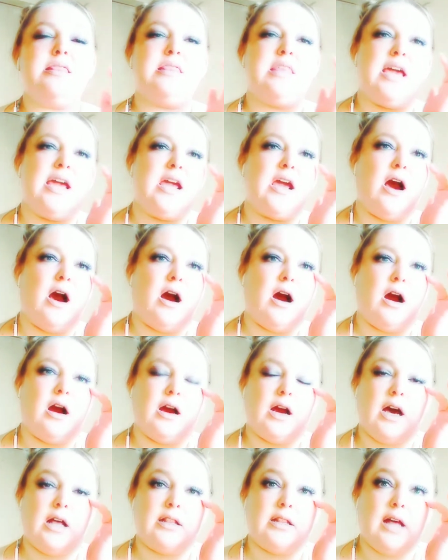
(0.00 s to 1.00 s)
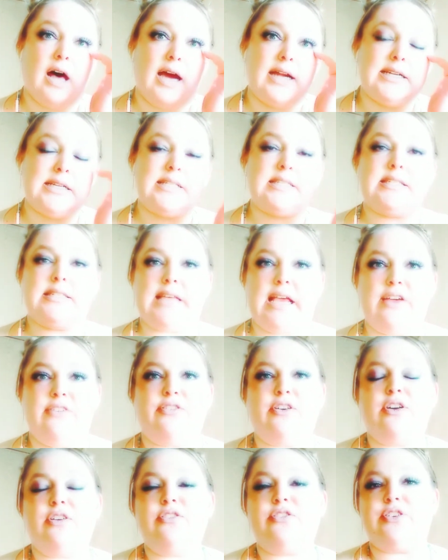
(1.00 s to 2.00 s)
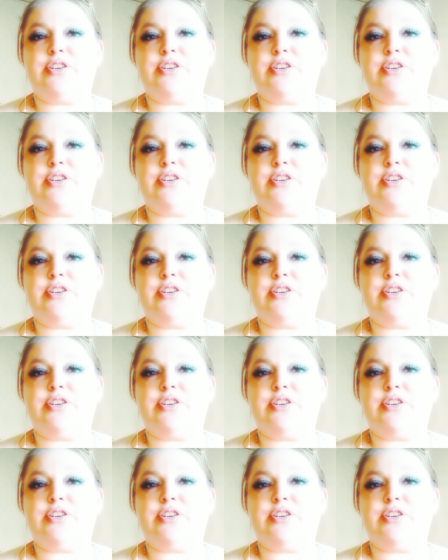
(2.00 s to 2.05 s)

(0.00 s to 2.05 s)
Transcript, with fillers: They are a lot safer